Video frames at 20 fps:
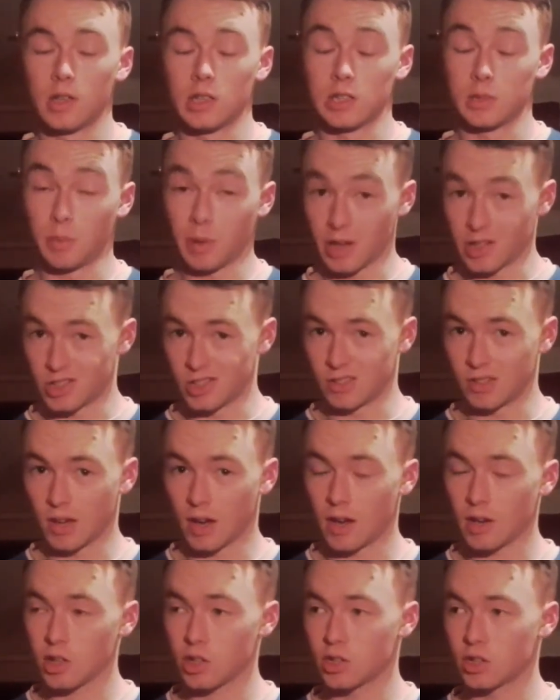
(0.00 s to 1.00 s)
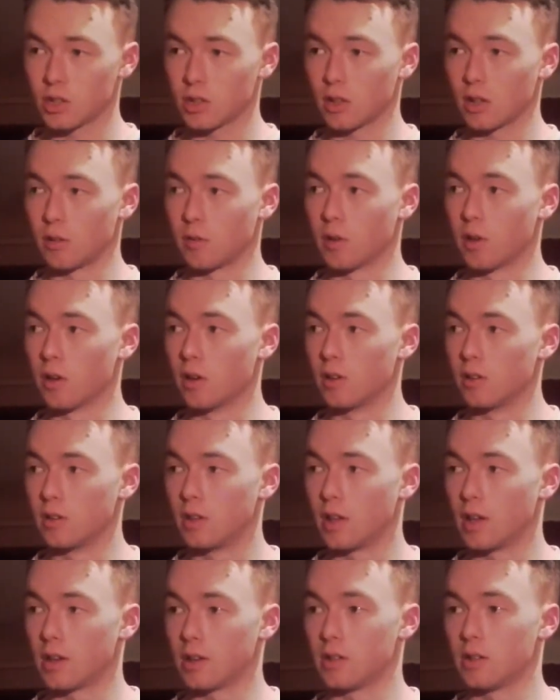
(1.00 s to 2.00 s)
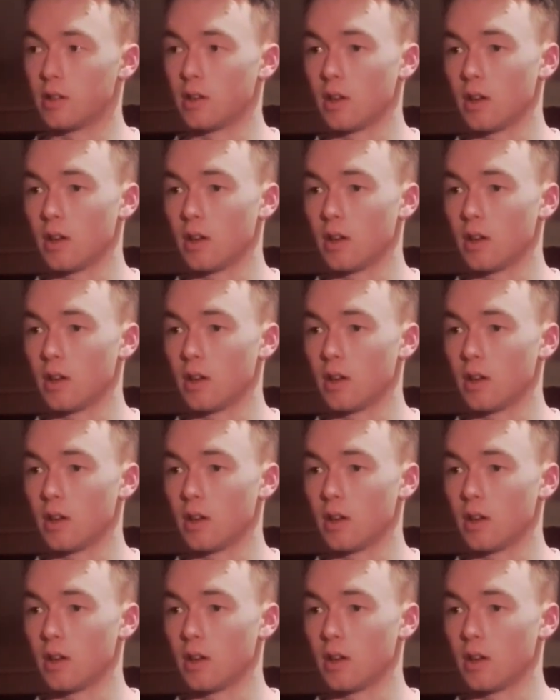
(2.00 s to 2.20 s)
splash his cash. I've heard that